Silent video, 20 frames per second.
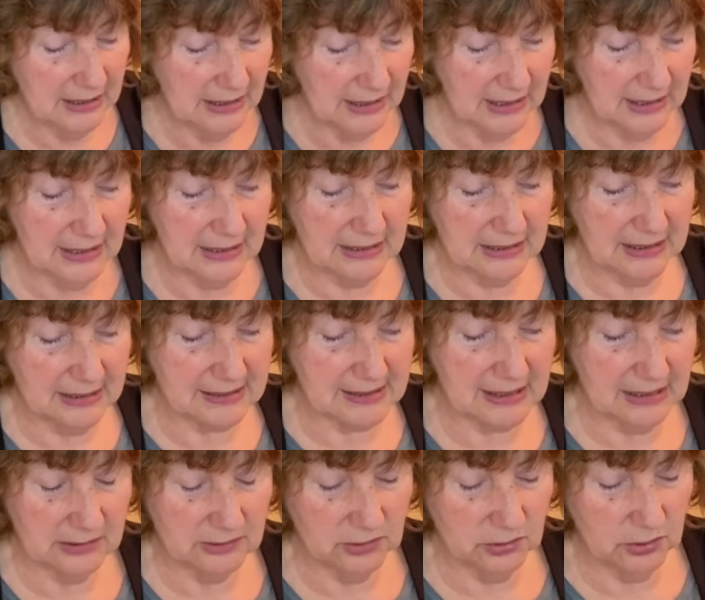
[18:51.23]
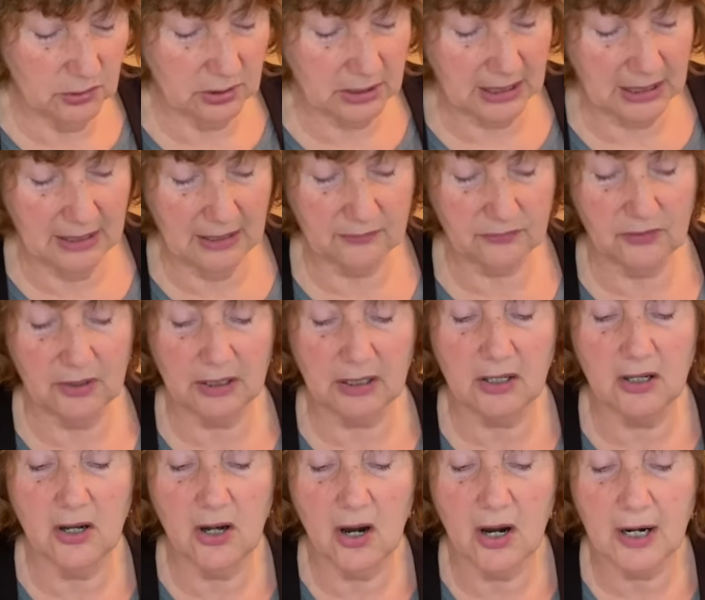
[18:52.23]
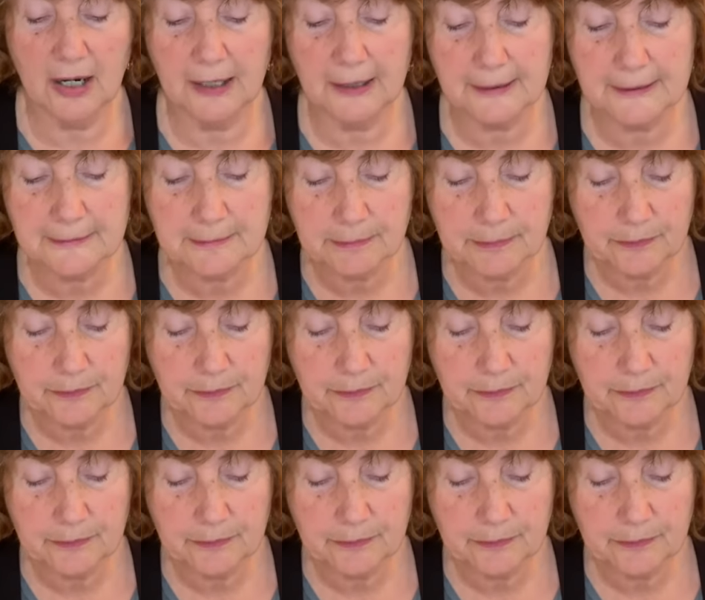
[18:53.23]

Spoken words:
And as I look at the card,